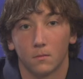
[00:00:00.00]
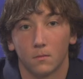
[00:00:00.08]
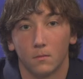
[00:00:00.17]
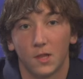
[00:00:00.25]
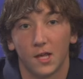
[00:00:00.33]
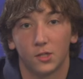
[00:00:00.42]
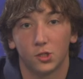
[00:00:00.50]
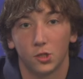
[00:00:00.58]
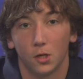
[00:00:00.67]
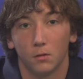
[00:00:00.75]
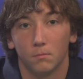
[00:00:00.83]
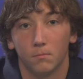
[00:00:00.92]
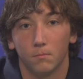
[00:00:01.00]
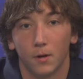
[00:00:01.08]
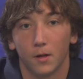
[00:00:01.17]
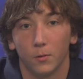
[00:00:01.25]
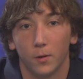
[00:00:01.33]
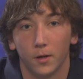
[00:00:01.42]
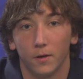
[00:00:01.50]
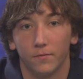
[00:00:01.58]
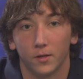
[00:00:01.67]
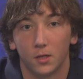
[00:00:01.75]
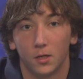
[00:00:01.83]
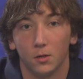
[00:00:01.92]
Thanks, Jaden. By the way, you have the
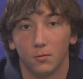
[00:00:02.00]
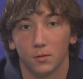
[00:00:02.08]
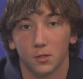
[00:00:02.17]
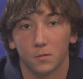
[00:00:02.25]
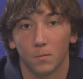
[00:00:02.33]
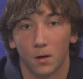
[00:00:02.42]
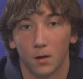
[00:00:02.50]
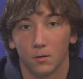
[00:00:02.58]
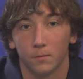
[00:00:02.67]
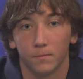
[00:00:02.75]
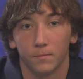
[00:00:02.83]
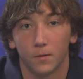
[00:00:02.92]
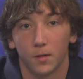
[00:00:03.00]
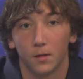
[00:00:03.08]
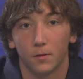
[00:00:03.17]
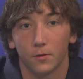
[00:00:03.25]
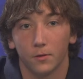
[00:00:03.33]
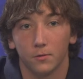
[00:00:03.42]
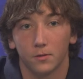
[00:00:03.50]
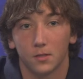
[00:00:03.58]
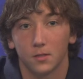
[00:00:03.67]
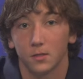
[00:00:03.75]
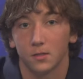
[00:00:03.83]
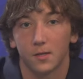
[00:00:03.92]
cutest smile. In other news,
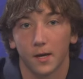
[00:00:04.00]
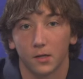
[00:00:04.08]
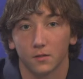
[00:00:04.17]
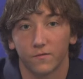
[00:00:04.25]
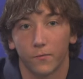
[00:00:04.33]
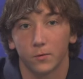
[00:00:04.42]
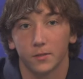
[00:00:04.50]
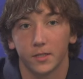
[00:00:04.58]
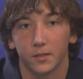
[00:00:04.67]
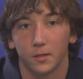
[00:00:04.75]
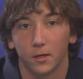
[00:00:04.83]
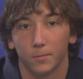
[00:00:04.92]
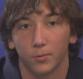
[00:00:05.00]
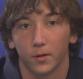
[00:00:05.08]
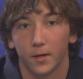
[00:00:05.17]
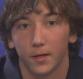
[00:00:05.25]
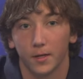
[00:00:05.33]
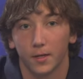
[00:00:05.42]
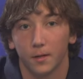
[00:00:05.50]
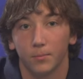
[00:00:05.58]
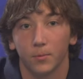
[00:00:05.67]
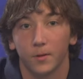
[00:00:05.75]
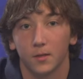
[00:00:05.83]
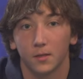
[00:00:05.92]
this is DECA's 14th year planning and
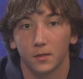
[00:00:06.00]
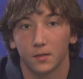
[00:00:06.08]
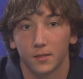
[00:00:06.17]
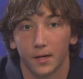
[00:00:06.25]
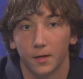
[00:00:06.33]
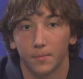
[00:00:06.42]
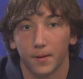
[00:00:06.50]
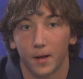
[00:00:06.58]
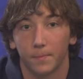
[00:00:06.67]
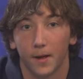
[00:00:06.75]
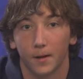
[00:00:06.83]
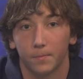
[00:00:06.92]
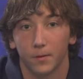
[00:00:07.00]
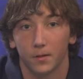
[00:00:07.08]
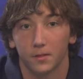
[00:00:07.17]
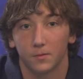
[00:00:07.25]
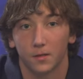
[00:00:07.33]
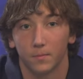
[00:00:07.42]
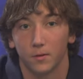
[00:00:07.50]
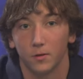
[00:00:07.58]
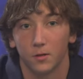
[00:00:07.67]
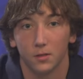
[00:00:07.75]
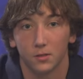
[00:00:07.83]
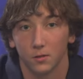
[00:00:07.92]
implementing the DECA Backpack Buddies
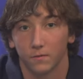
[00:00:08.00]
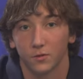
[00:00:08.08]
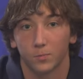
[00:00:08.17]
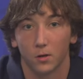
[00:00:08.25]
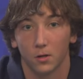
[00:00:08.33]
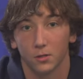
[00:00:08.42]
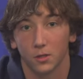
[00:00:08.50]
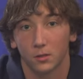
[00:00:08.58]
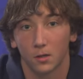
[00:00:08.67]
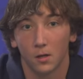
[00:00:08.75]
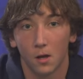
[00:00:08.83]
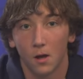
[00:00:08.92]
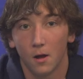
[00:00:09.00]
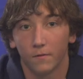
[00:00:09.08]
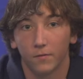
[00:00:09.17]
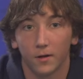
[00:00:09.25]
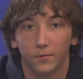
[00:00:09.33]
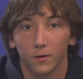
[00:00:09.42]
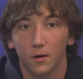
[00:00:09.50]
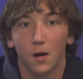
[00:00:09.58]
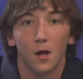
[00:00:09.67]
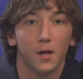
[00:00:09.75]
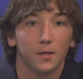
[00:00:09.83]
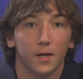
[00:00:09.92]
Community Service Project. Frankfort,
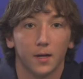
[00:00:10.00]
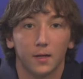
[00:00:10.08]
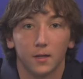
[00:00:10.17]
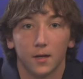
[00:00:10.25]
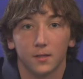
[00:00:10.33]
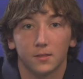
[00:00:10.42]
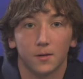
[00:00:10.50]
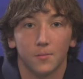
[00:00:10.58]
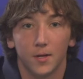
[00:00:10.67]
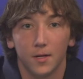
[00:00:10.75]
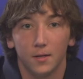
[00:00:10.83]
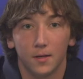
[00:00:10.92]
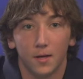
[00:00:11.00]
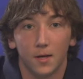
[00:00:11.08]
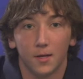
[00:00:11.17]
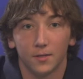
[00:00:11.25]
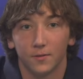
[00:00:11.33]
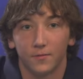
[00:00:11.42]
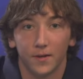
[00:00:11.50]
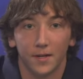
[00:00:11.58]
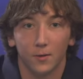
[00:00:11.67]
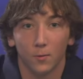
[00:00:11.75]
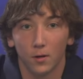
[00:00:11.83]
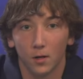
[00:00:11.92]
DECA has committed to
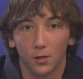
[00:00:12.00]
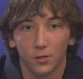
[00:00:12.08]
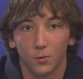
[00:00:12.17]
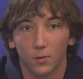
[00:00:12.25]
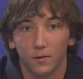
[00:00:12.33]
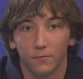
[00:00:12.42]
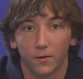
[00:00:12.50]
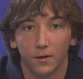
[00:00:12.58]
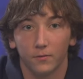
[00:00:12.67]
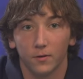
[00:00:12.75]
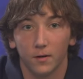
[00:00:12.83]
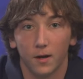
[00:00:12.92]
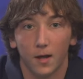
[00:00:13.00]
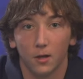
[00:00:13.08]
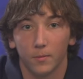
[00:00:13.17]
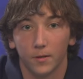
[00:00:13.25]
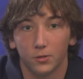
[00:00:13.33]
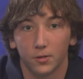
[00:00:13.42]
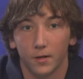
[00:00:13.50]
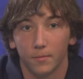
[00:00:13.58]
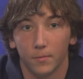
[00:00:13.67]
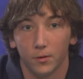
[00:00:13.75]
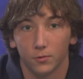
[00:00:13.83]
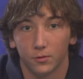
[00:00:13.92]
feeding 120 Frankfort elementary and
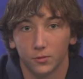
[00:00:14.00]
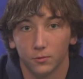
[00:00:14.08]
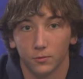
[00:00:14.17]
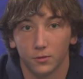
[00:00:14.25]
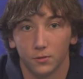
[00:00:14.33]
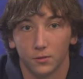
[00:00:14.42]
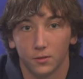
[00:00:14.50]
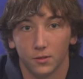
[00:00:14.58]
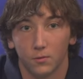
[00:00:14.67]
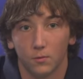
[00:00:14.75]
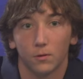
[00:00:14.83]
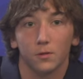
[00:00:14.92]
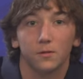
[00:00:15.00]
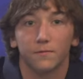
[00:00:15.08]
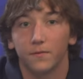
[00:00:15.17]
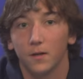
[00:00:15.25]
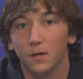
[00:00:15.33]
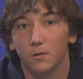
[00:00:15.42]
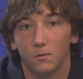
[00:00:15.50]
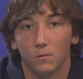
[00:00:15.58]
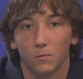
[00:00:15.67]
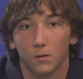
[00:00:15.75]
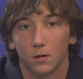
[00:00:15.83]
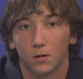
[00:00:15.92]
middle school students. In order to feed
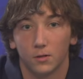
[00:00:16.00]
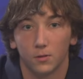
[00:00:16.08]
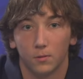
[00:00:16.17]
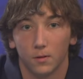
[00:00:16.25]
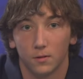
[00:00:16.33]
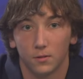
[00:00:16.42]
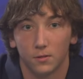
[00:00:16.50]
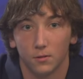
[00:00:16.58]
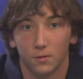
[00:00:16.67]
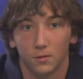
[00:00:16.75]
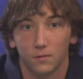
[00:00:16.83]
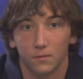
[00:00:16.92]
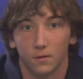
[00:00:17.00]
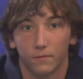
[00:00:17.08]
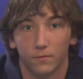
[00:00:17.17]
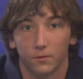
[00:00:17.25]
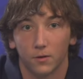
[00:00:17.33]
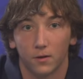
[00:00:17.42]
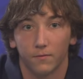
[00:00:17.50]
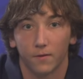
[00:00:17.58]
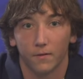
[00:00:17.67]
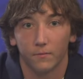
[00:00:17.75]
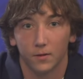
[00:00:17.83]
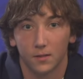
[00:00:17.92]
120 students for
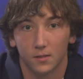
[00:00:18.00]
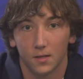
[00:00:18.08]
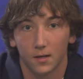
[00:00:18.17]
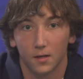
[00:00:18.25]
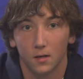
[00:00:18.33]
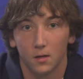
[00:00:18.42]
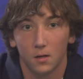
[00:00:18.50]
35 weeks, DECA